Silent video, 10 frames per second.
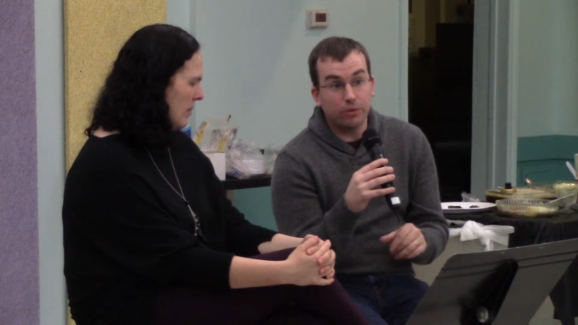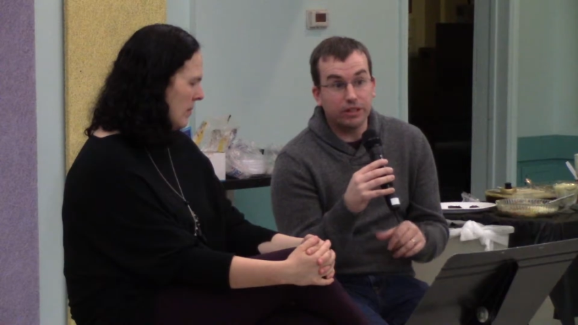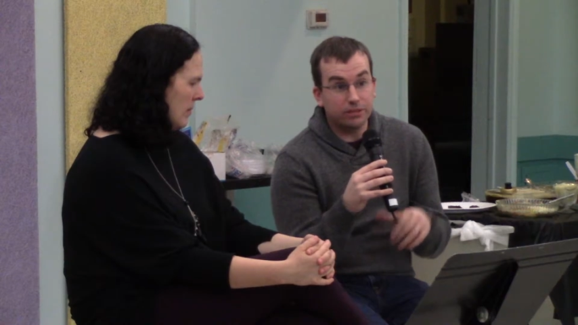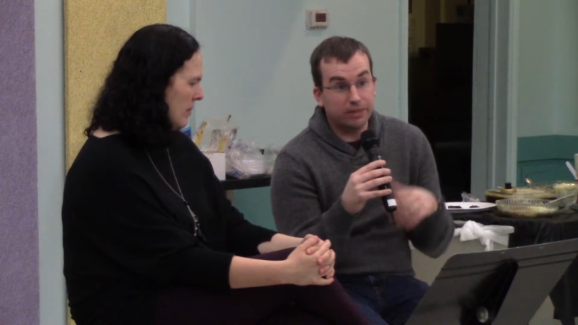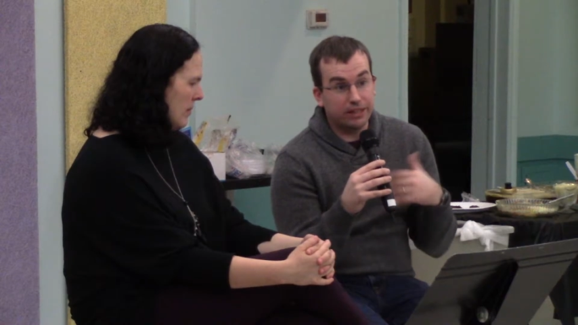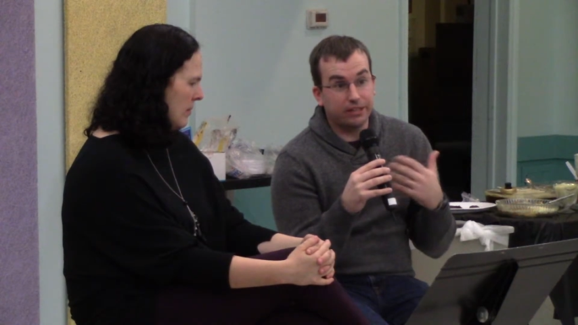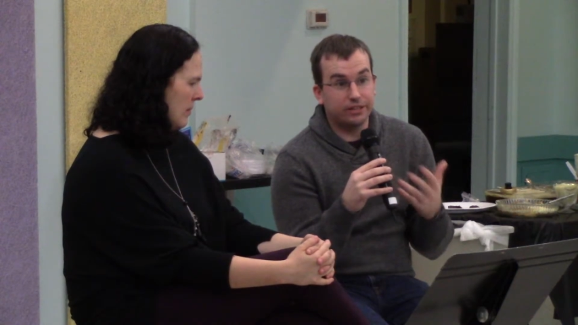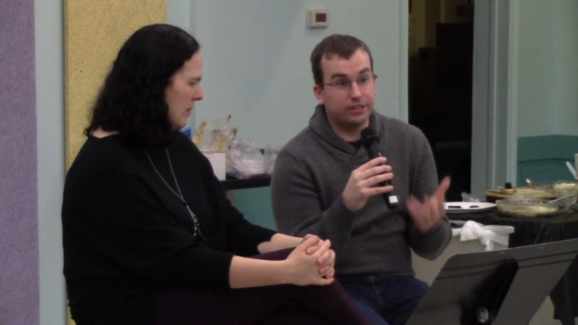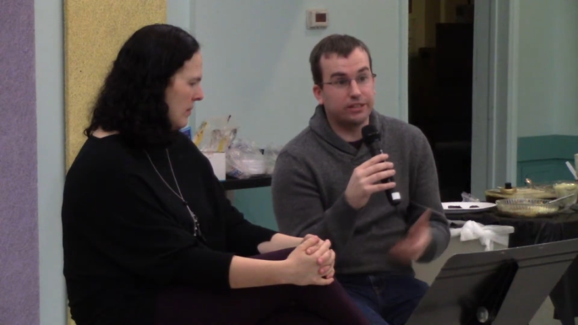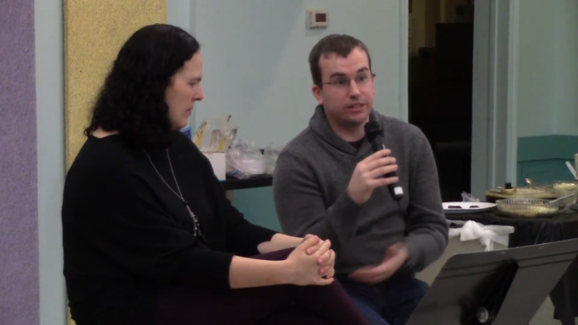Speaker 1: one is making
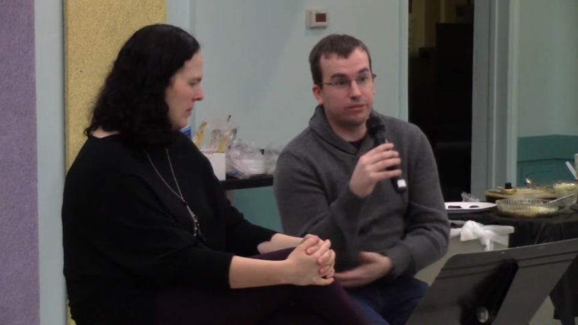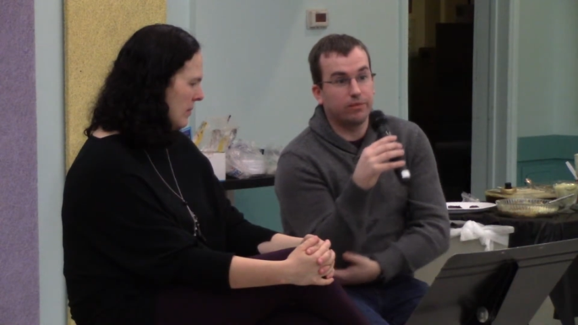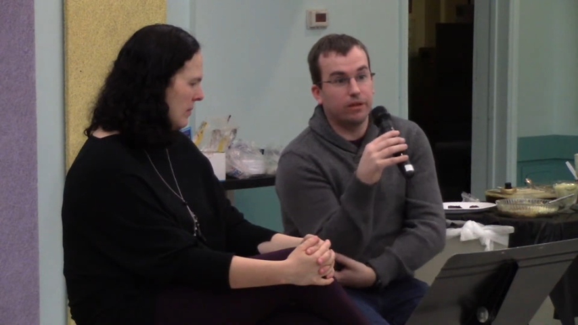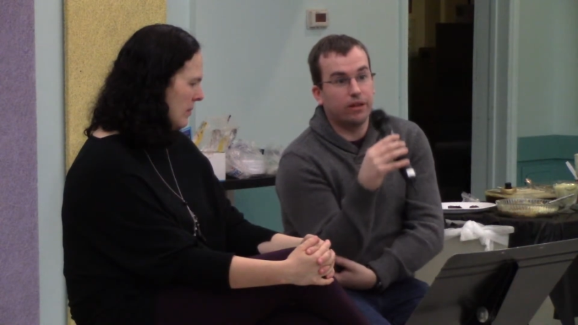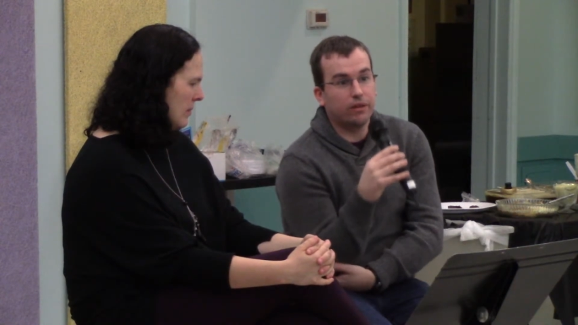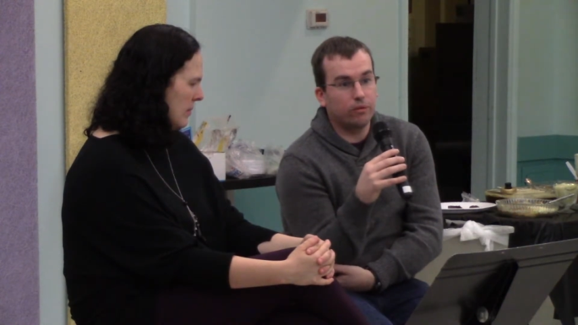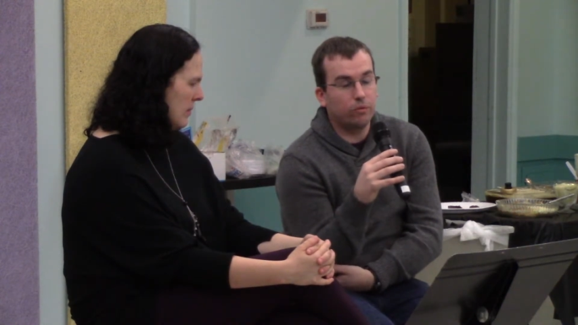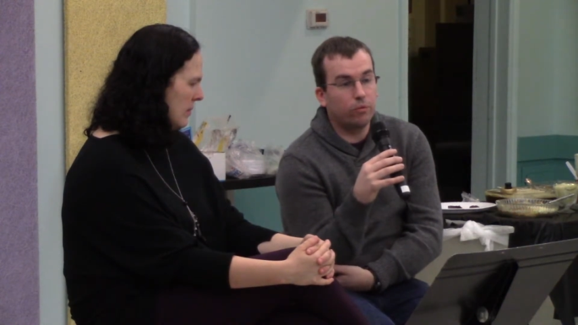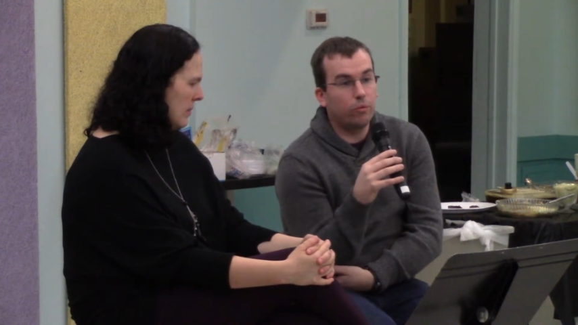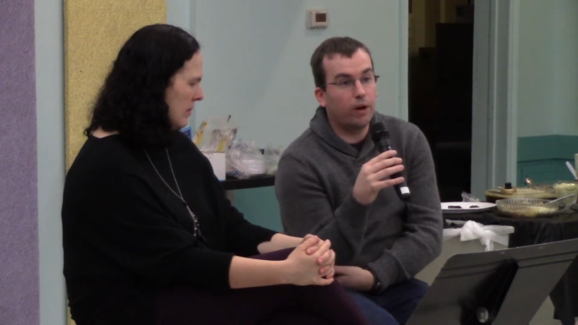success uh,
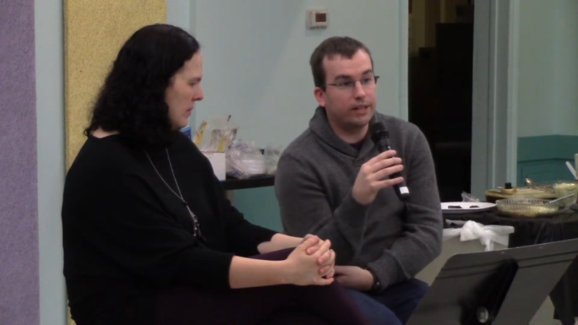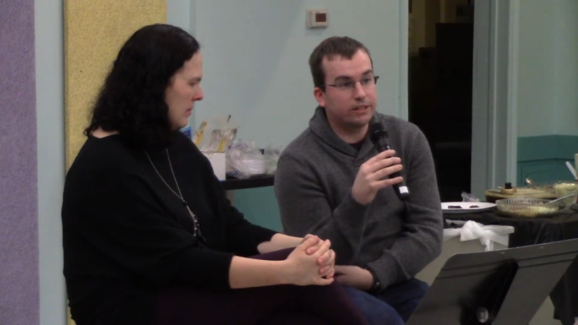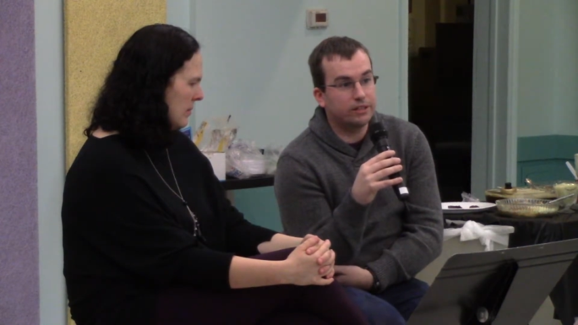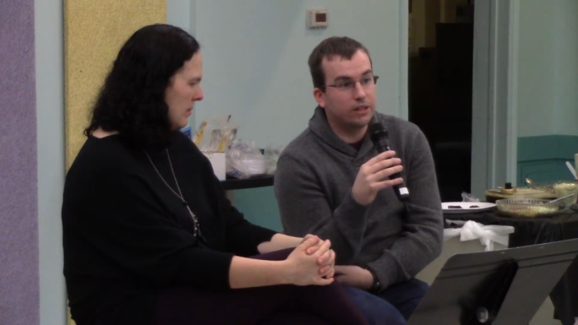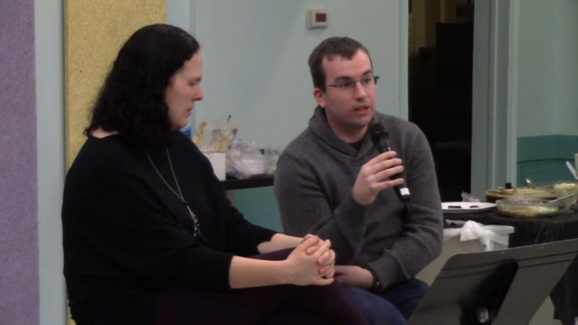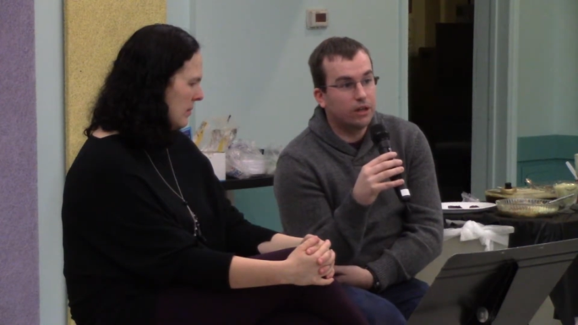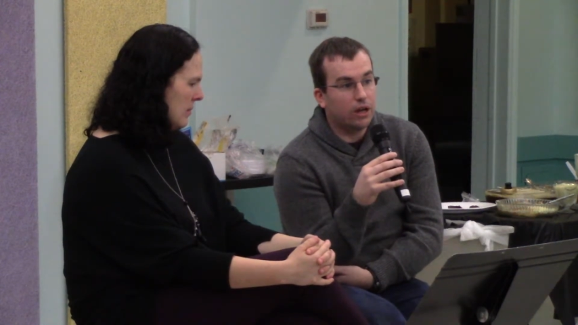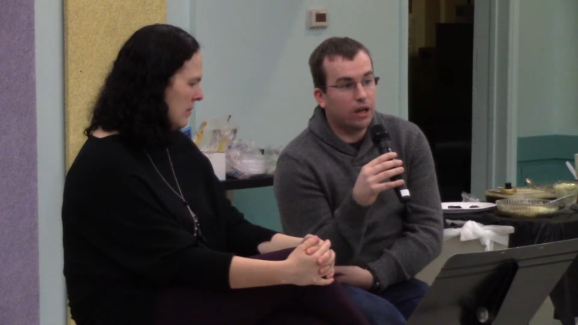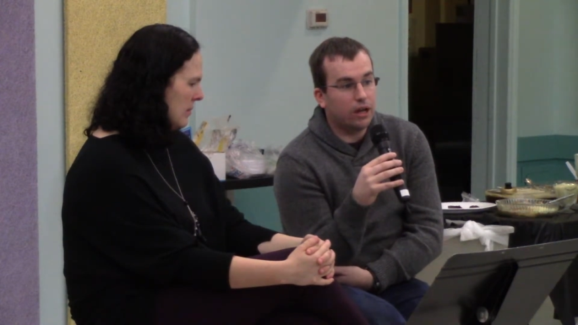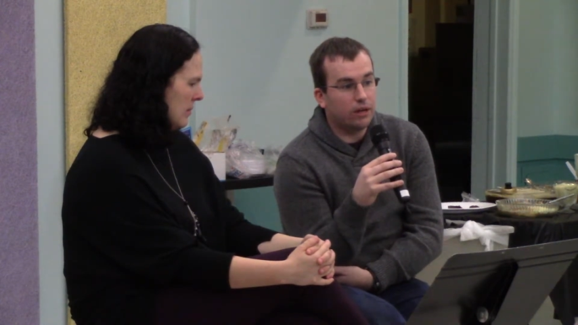what
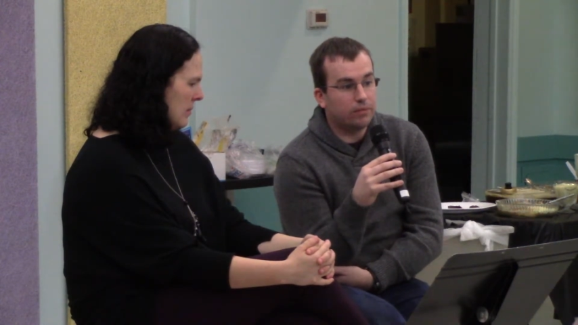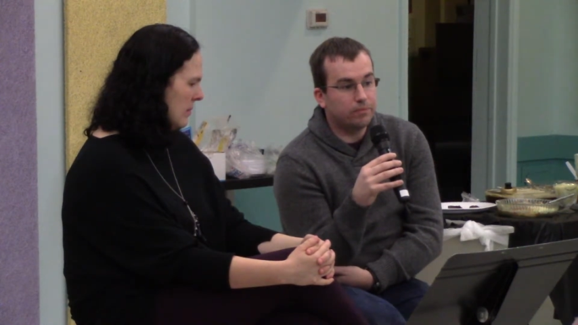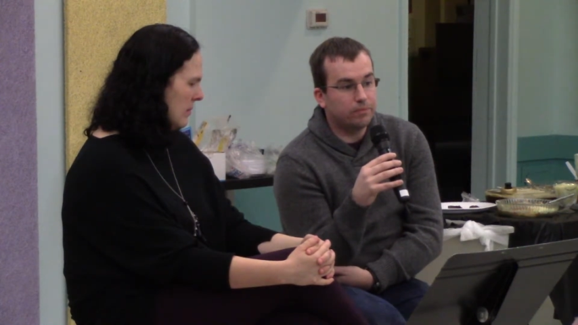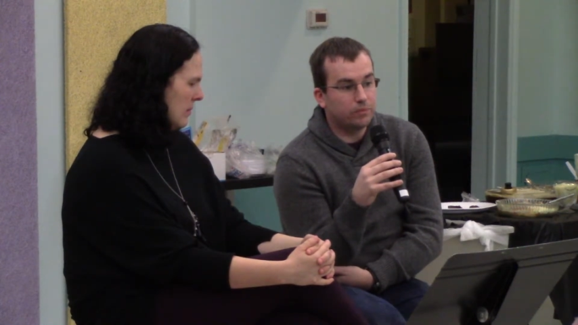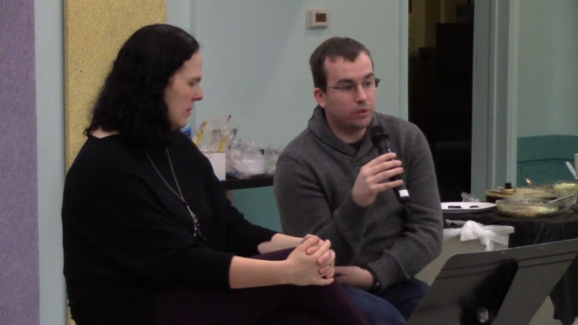um,